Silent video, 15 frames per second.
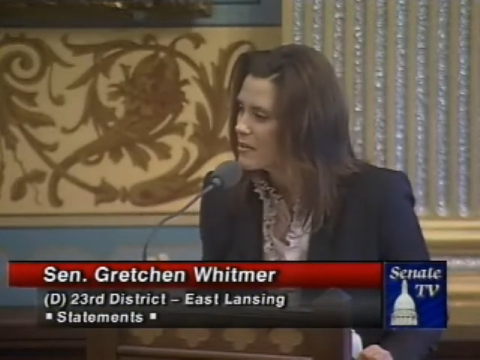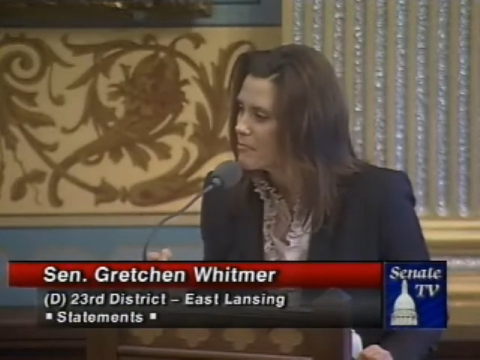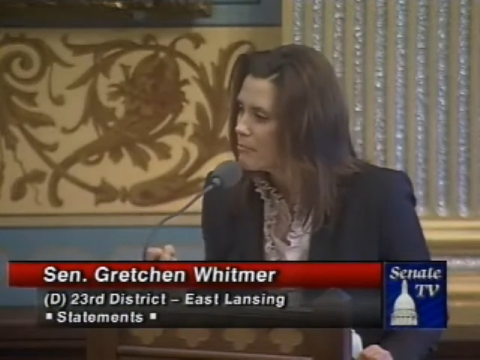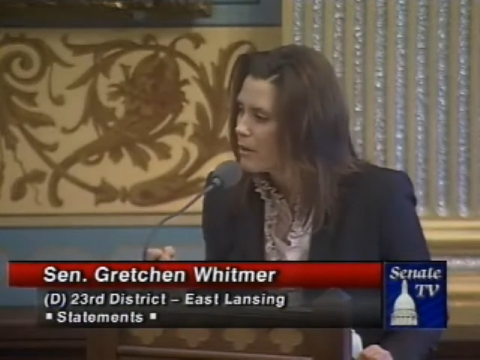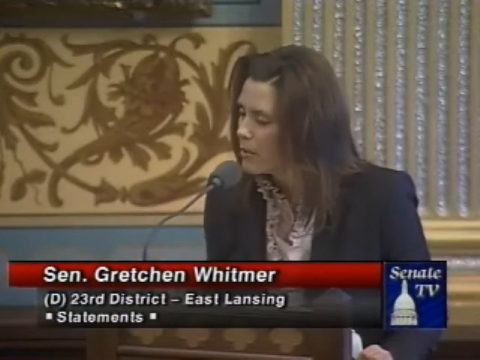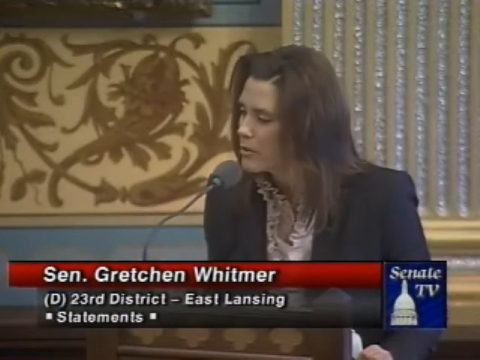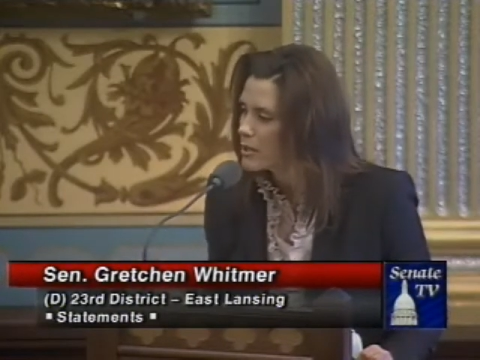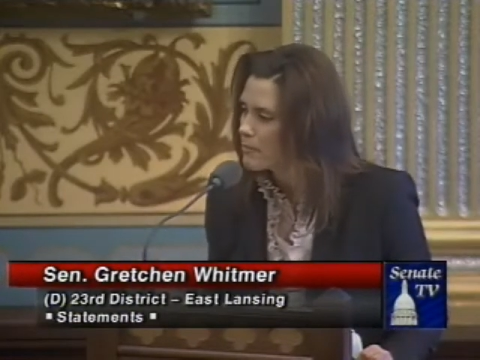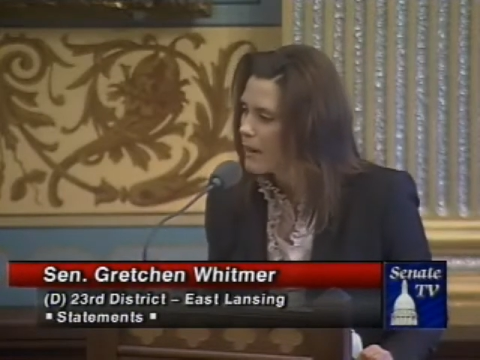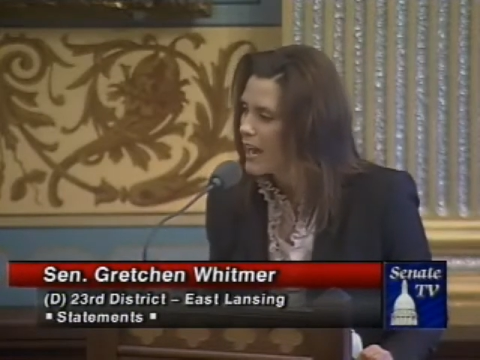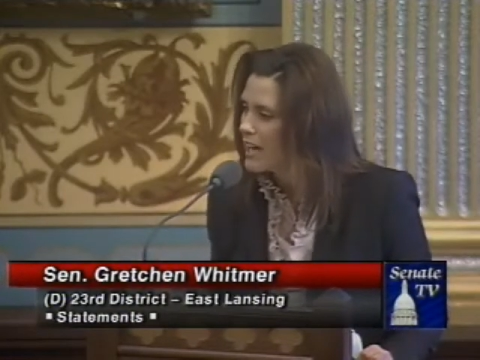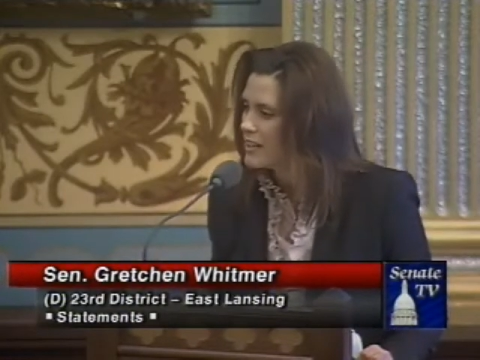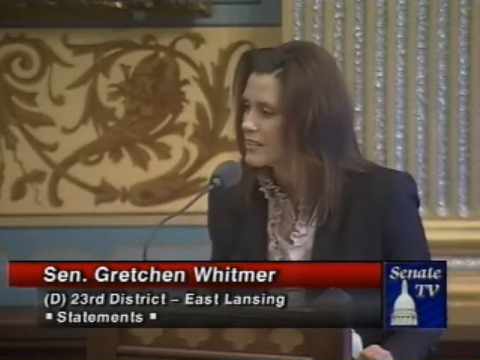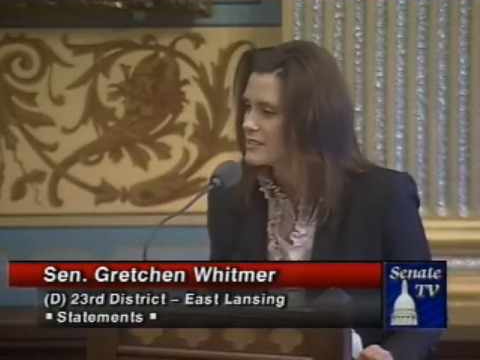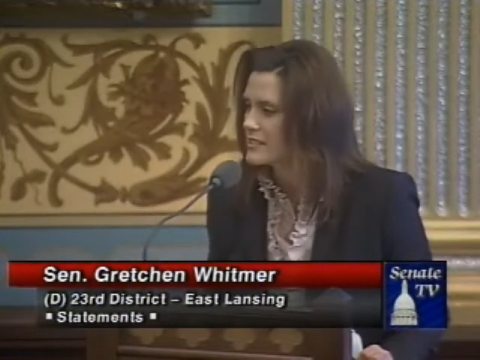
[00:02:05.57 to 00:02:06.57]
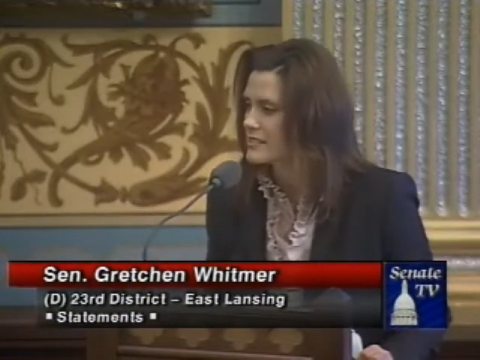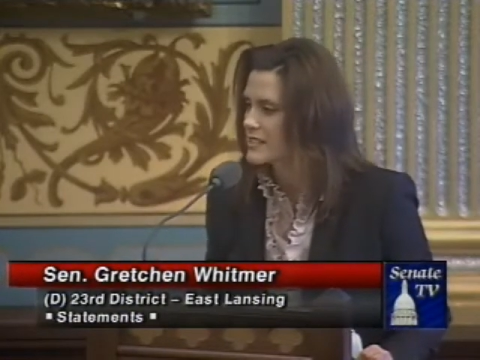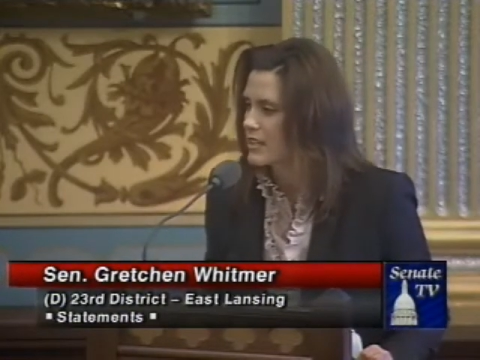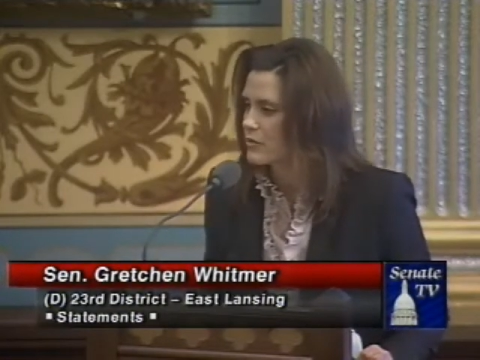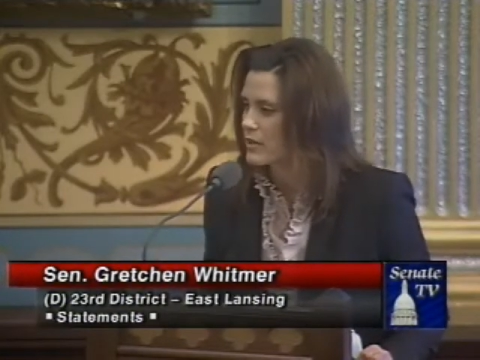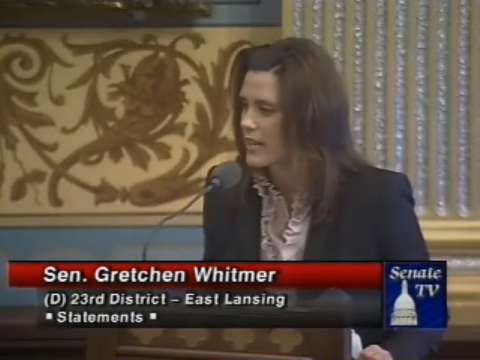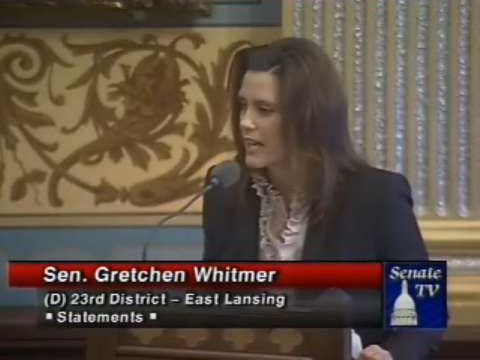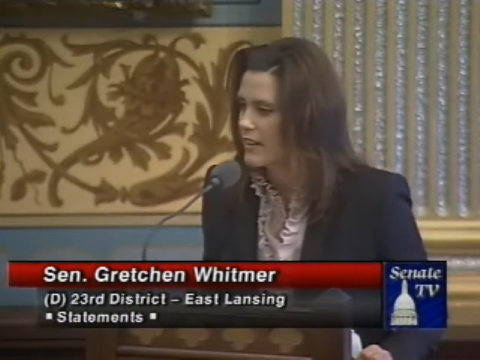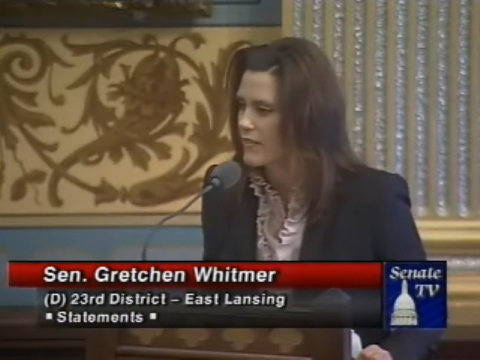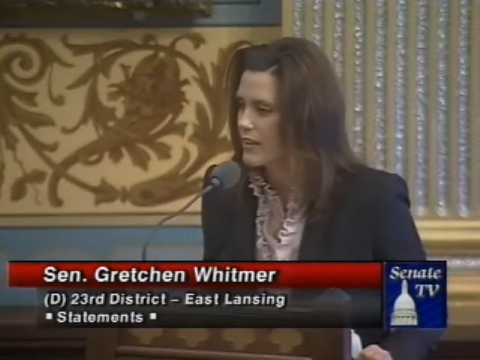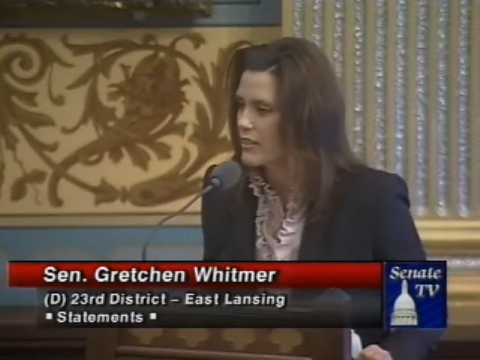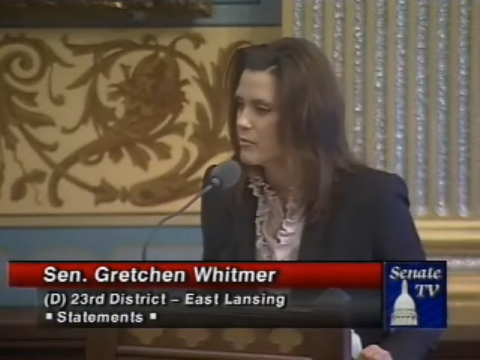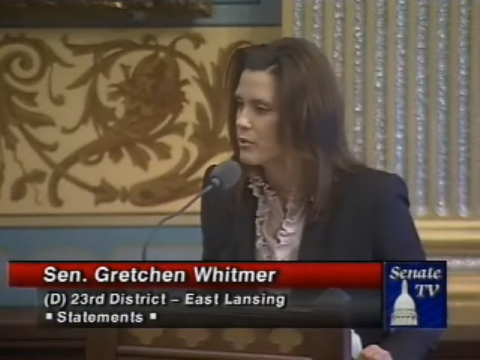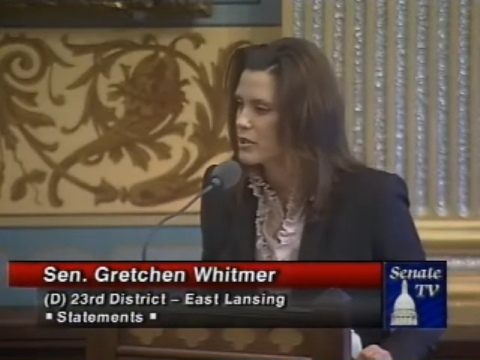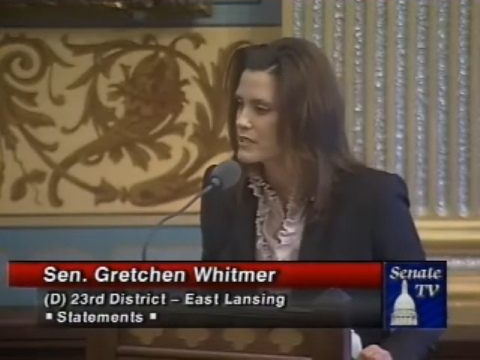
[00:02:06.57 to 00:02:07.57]
public policies that we have on
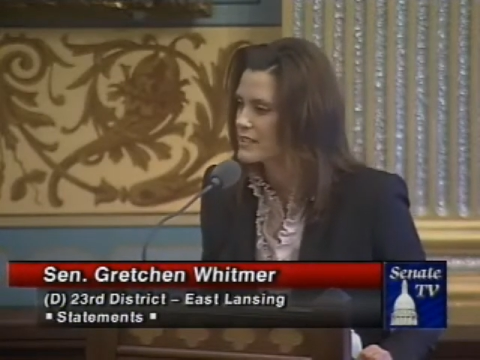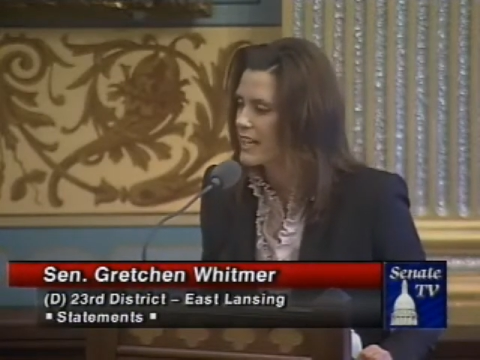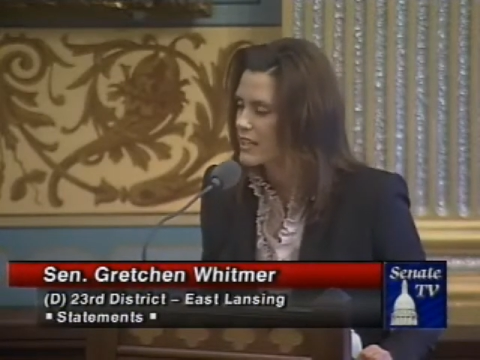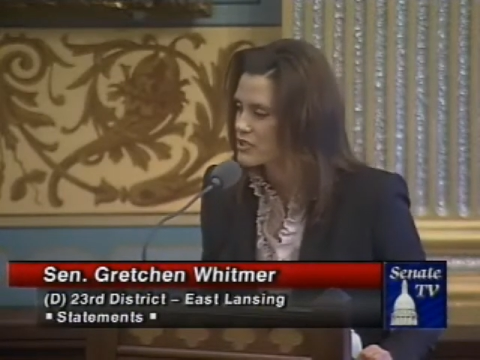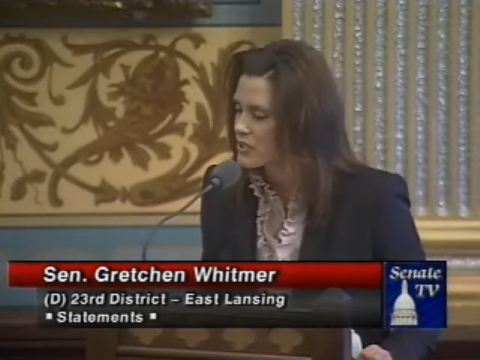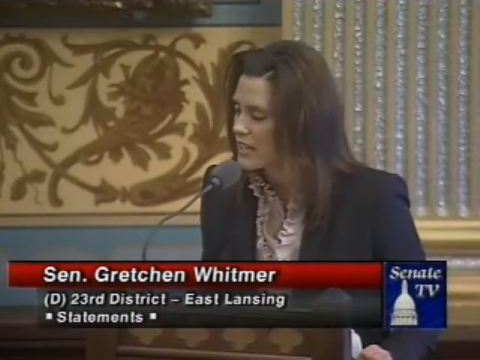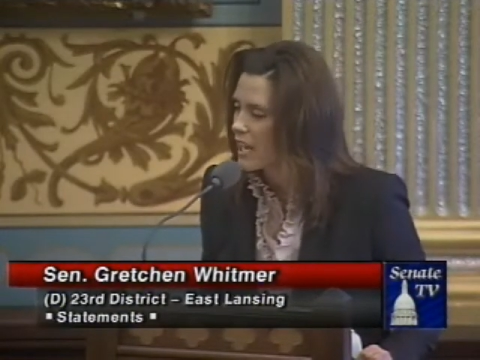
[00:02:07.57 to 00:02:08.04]
the books to actually